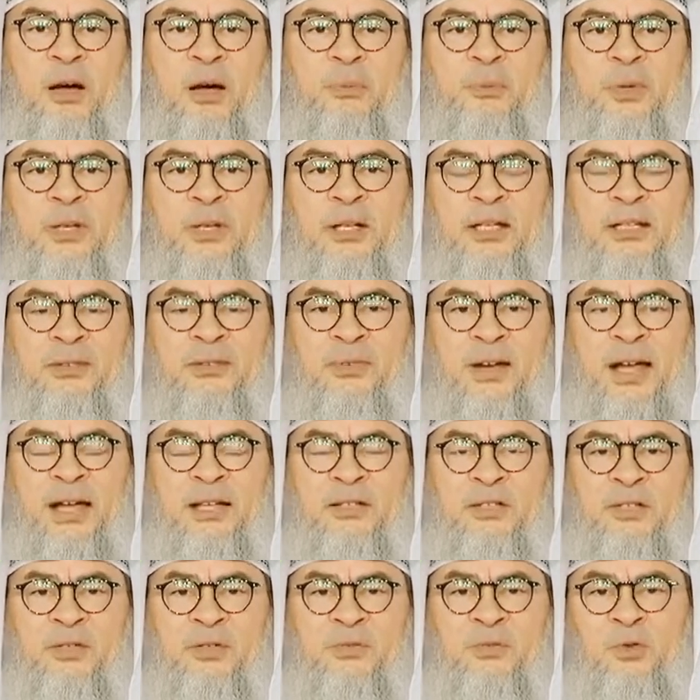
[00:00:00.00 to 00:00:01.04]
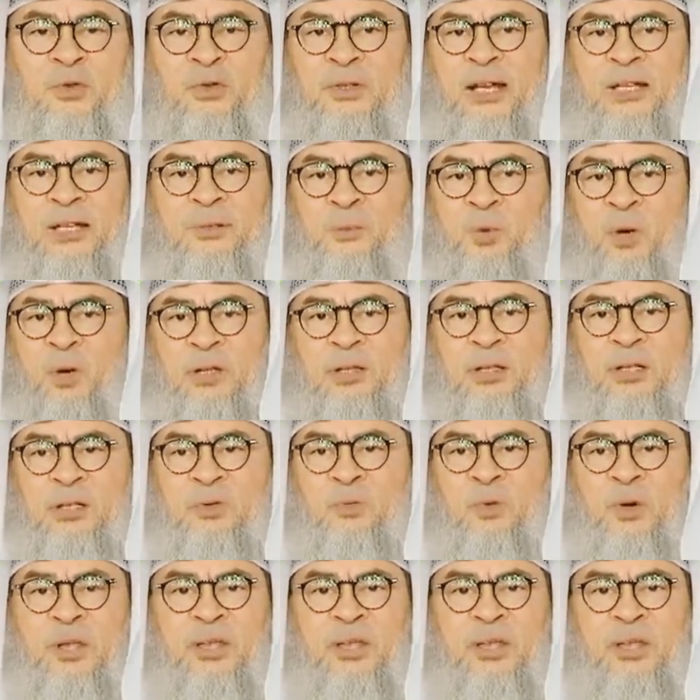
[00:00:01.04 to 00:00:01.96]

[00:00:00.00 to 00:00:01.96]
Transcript: up in advance for that product,